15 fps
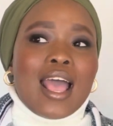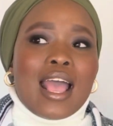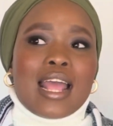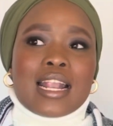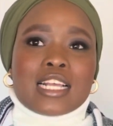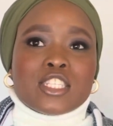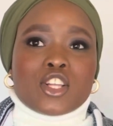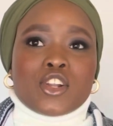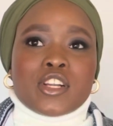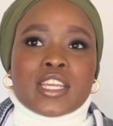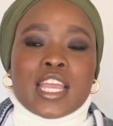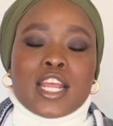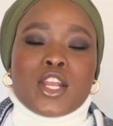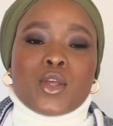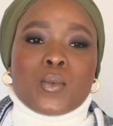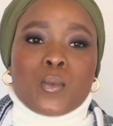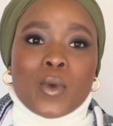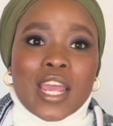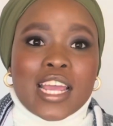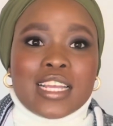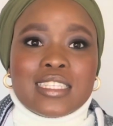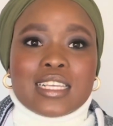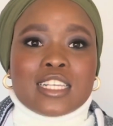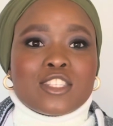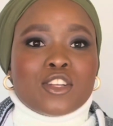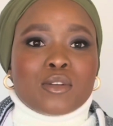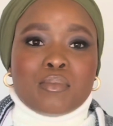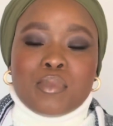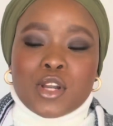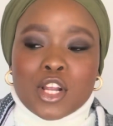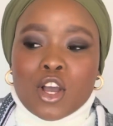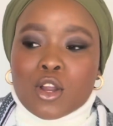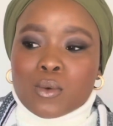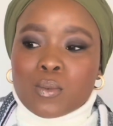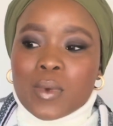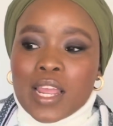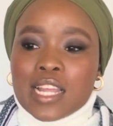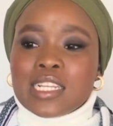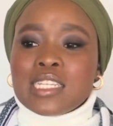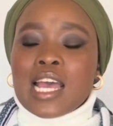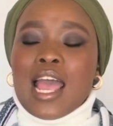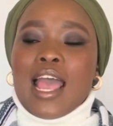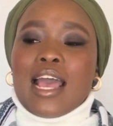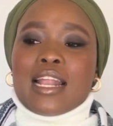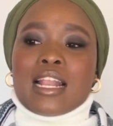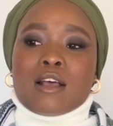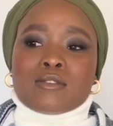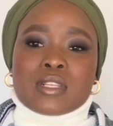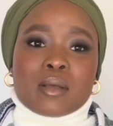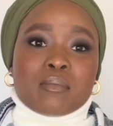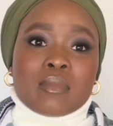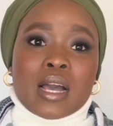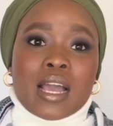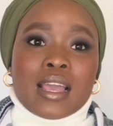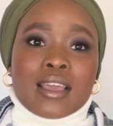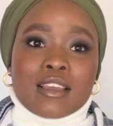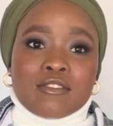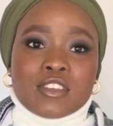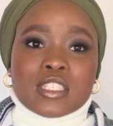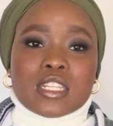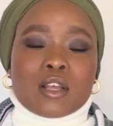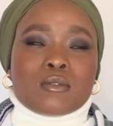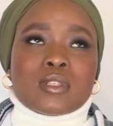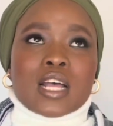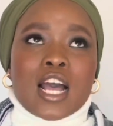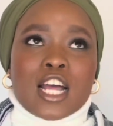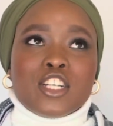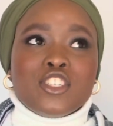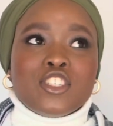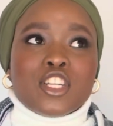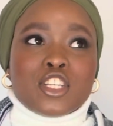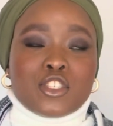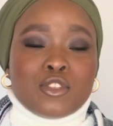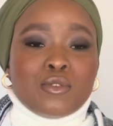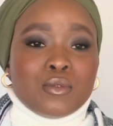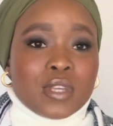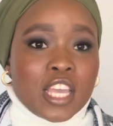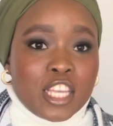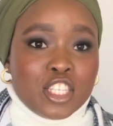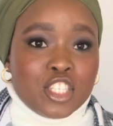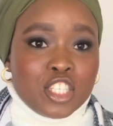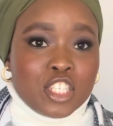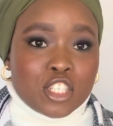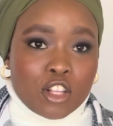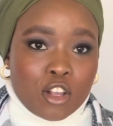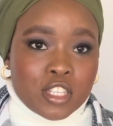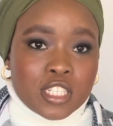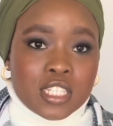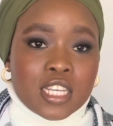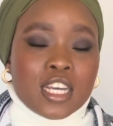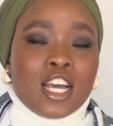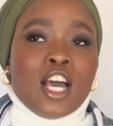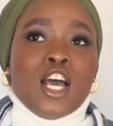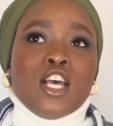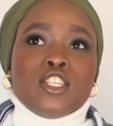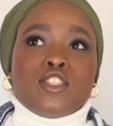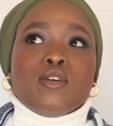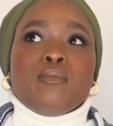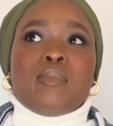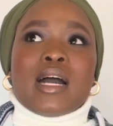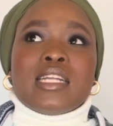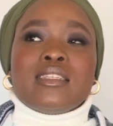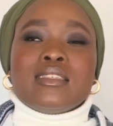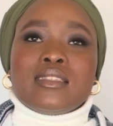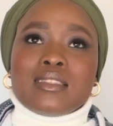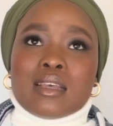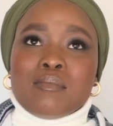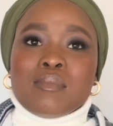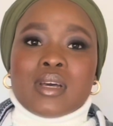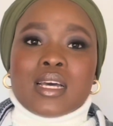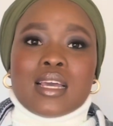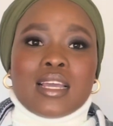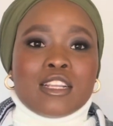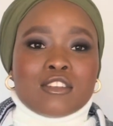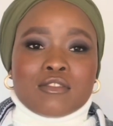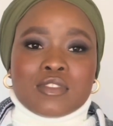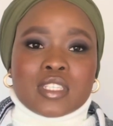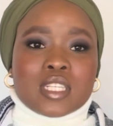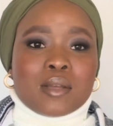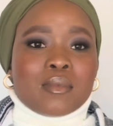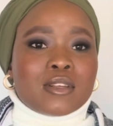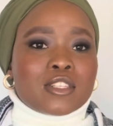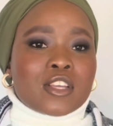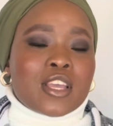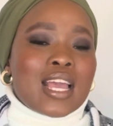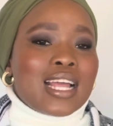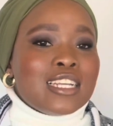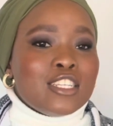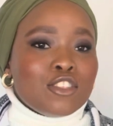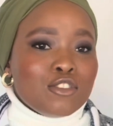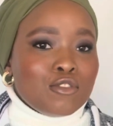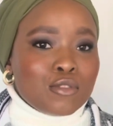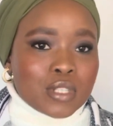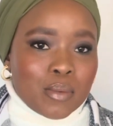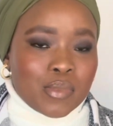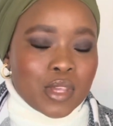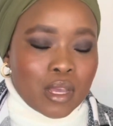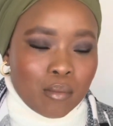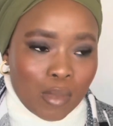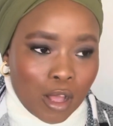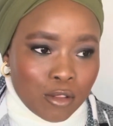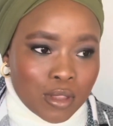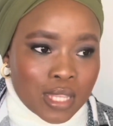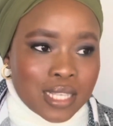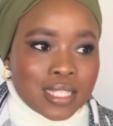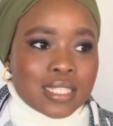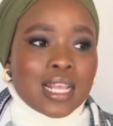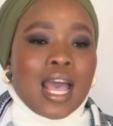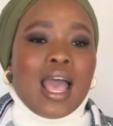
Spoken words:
And I started gaining weight. I started putting on weight, and I was at my heaviest. I was 102 kgs last year. So by December, end of December, I was like, okay, I need to do something about this.